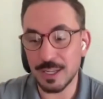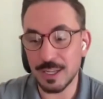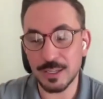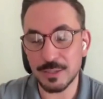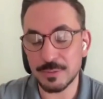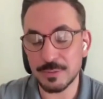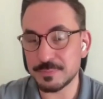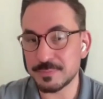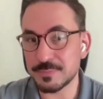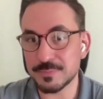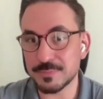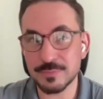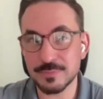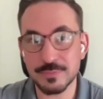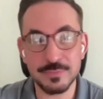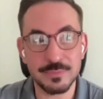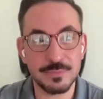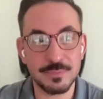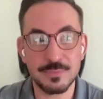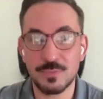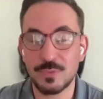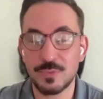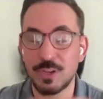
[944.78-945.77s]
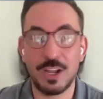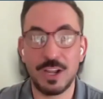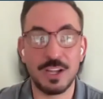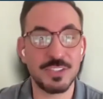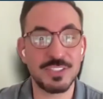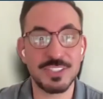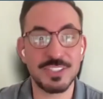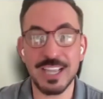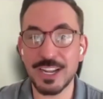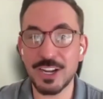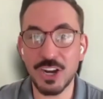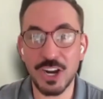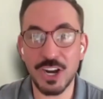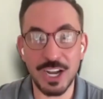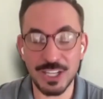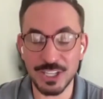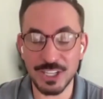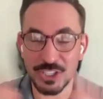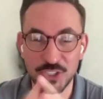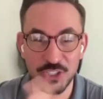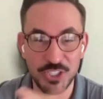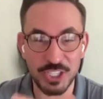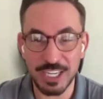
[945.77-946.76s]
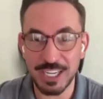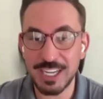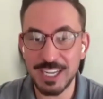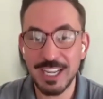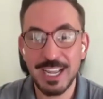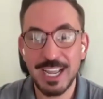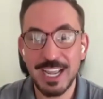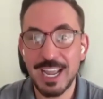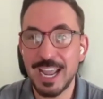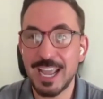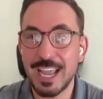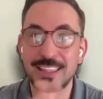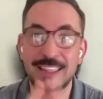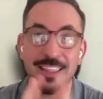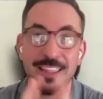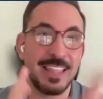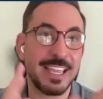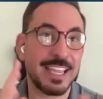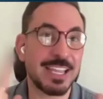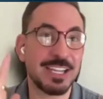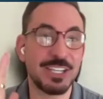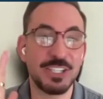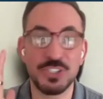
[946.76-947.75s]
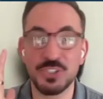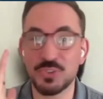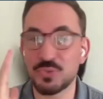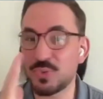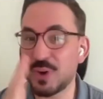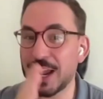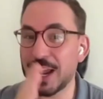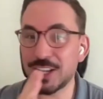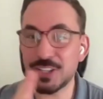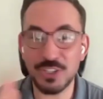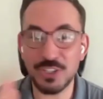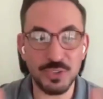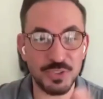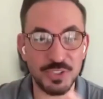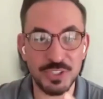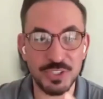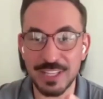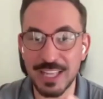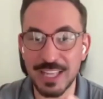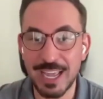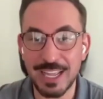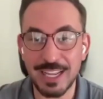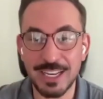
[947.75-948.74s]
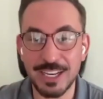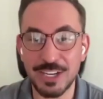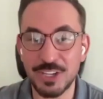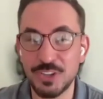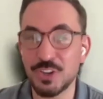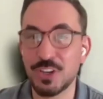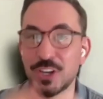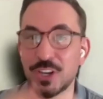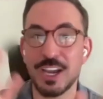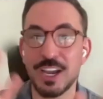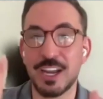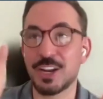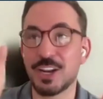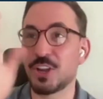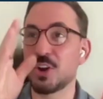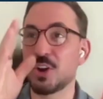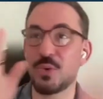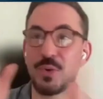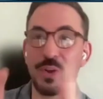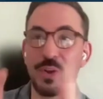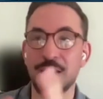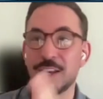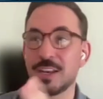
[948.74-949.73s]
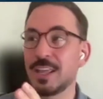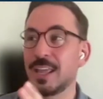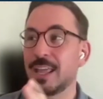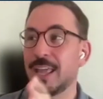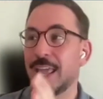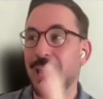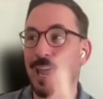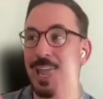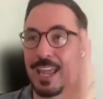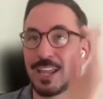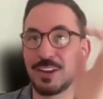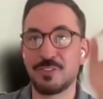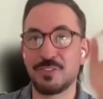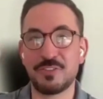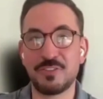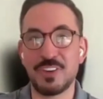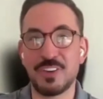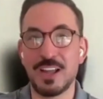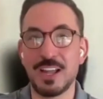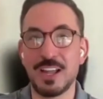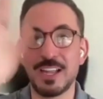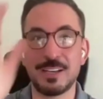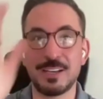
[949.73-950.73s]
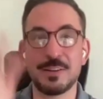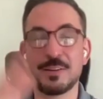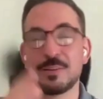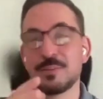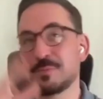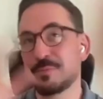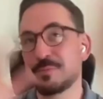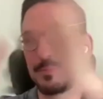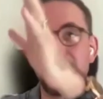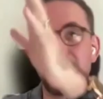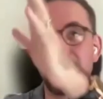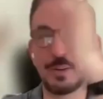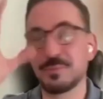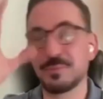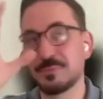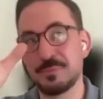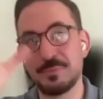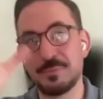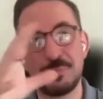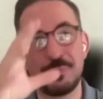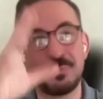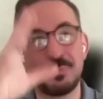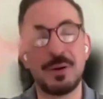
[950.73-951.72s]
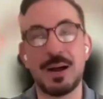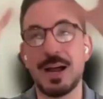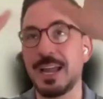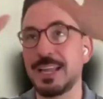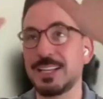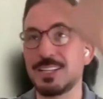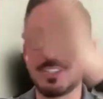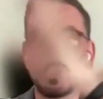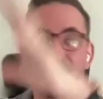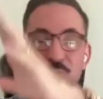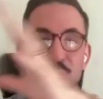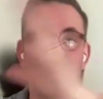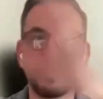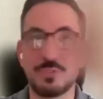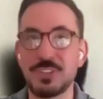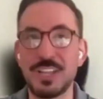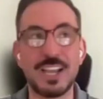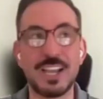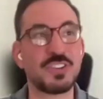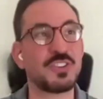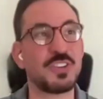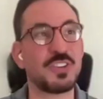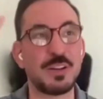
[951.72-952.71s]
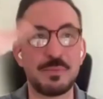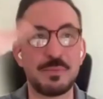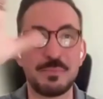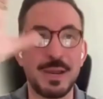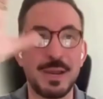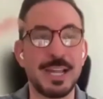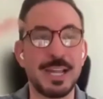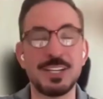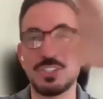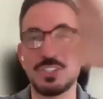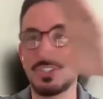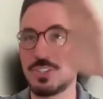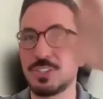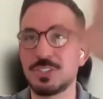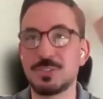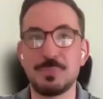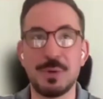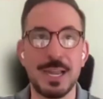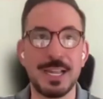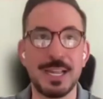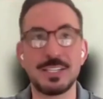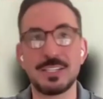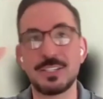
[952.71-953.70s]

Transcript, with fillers: on psychology, and then they can direct you to that, and you can kind of go in and find, you know, by section, by